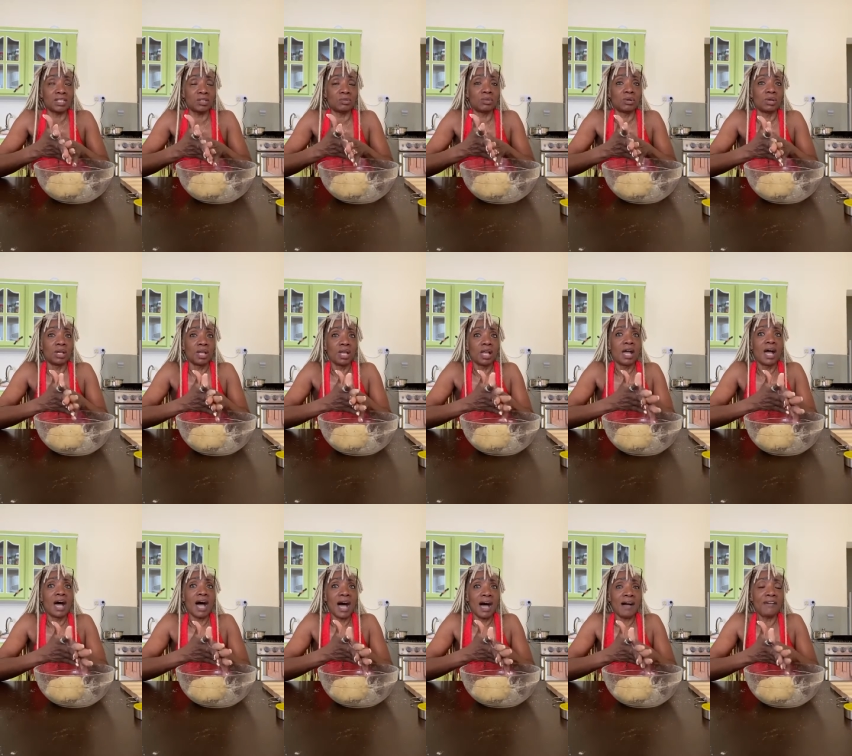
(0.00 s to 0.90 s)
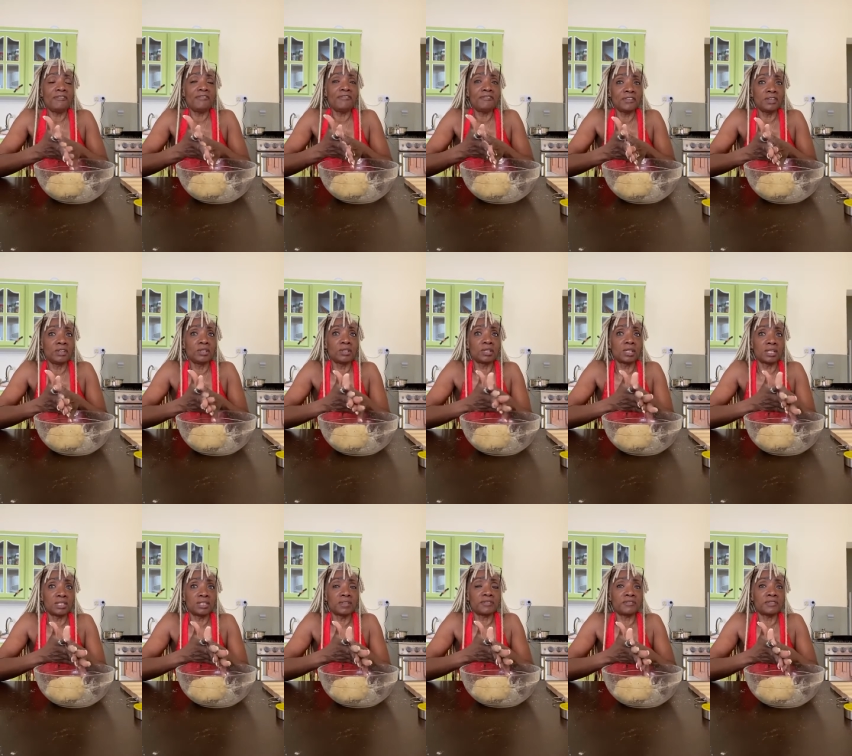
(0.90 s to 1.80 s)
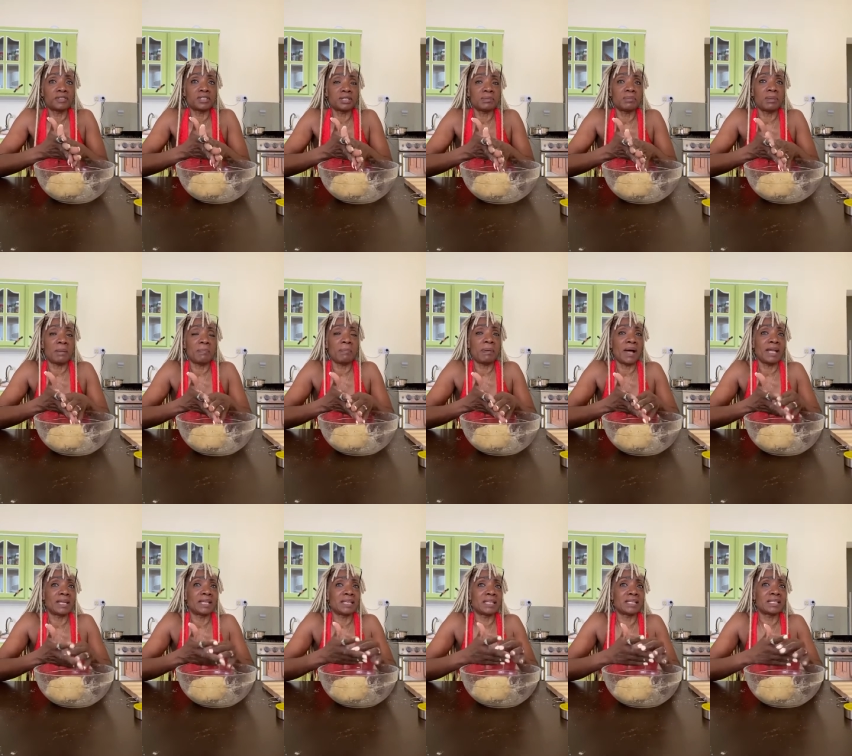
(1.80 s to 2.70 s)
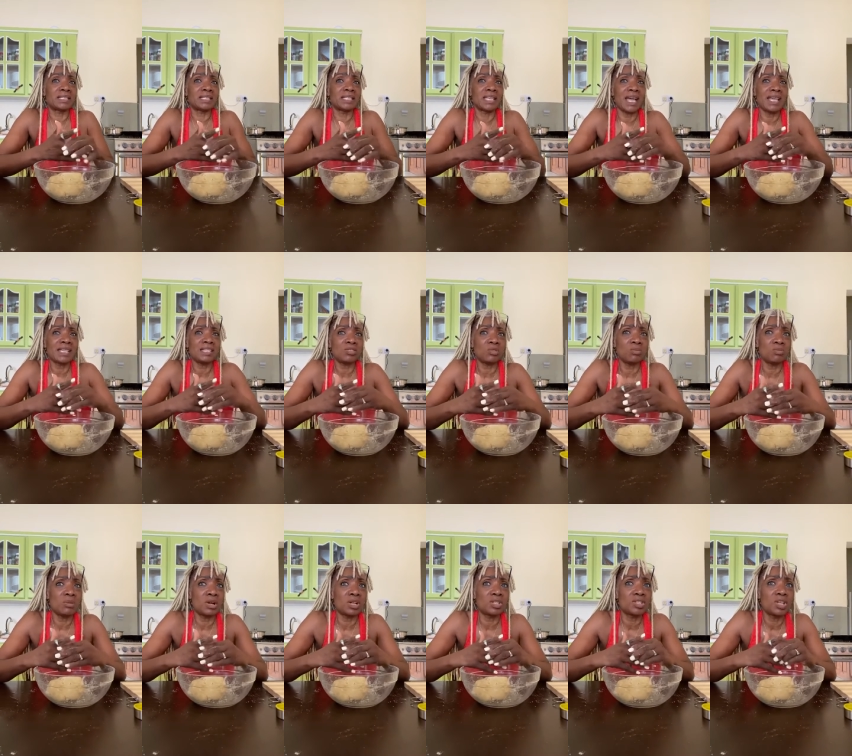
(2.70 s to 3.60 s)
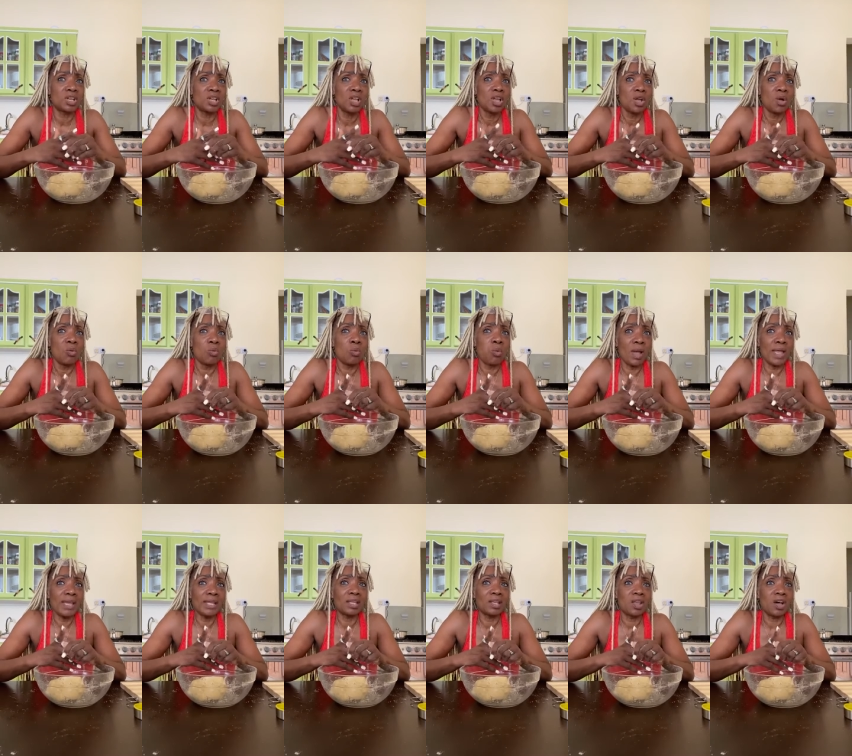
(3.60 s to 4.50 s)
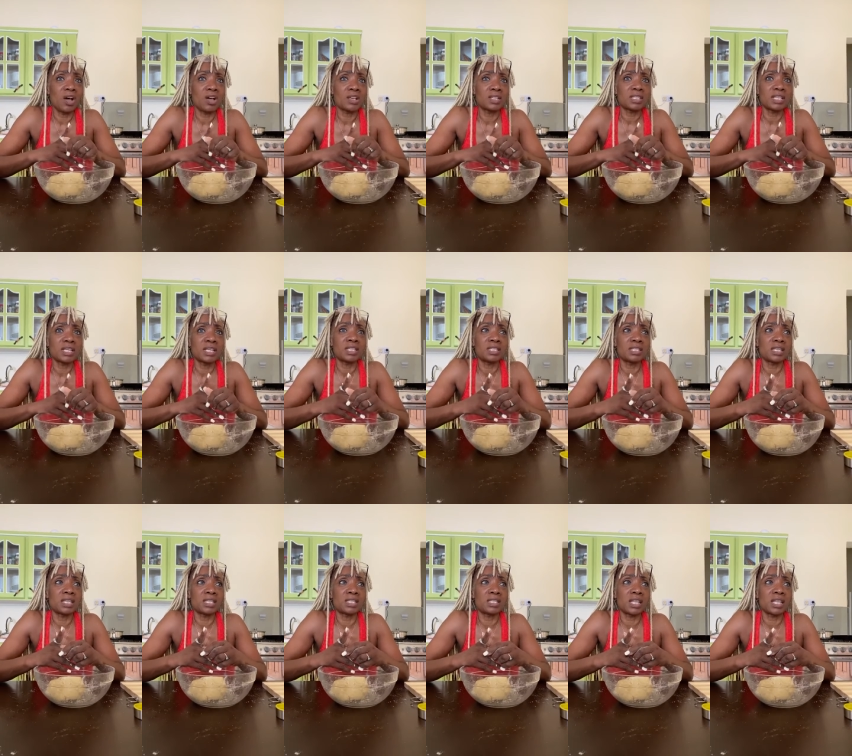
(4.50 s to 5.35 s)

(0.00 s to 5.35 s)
You don't know how irritating that is. So I just shut my mouth. I don't say anything.